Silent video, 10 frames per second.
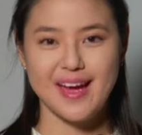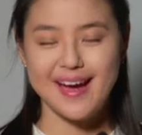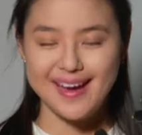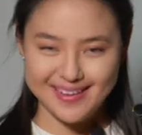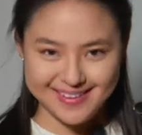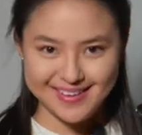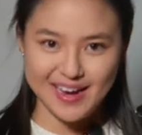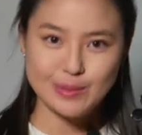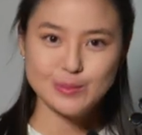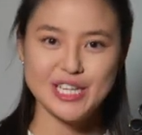Hi,
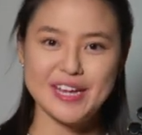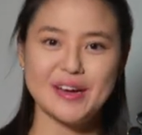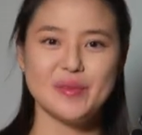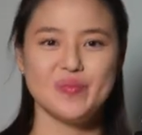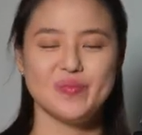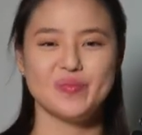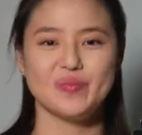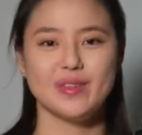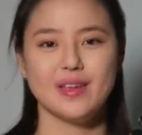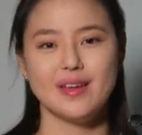I'm Shaina.
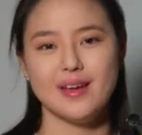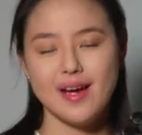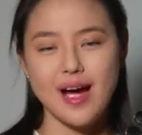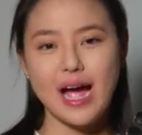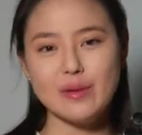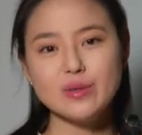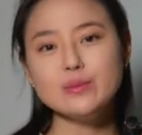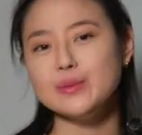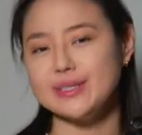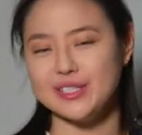I'm
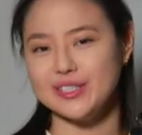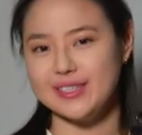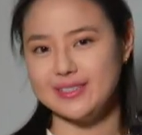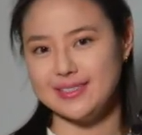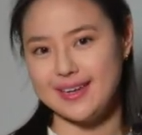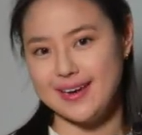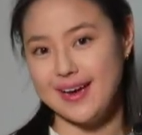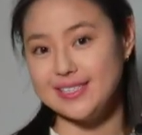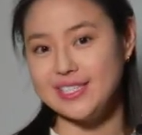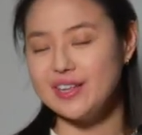from Switzerland, and
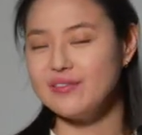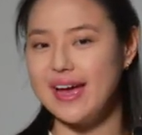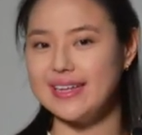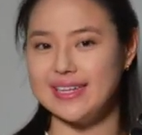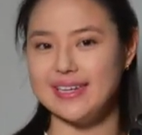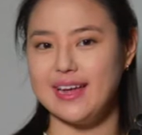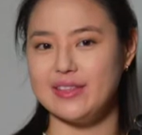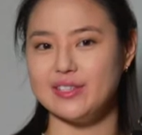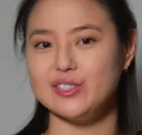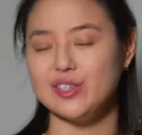I study violin
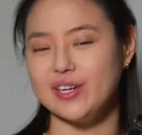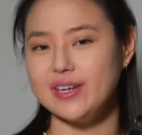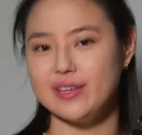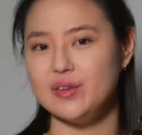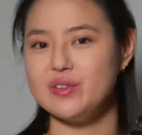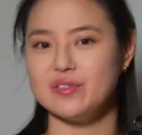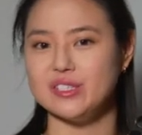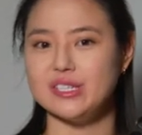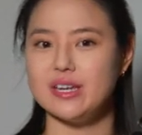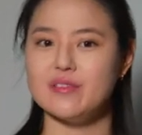at the Zurich
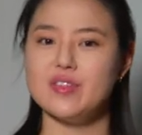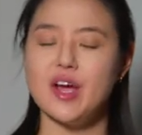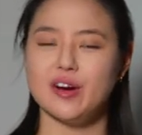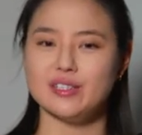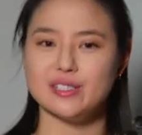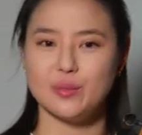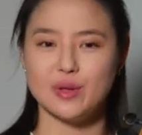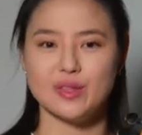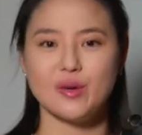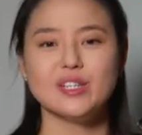University of the Arts
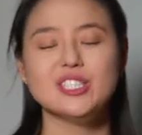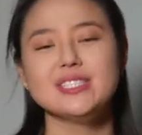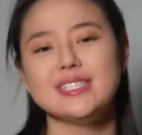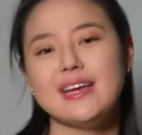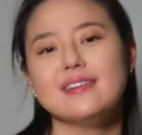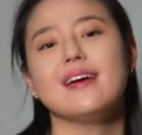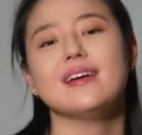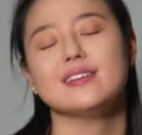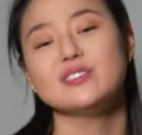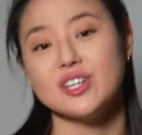with Nora Chastain
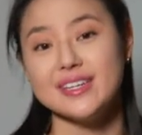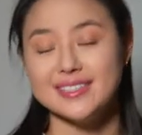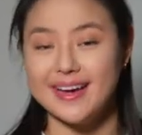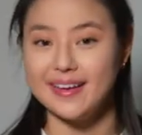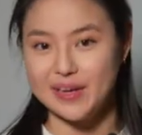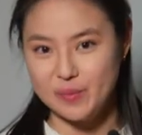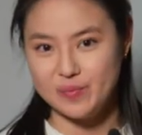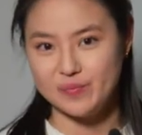and Andreas Janke.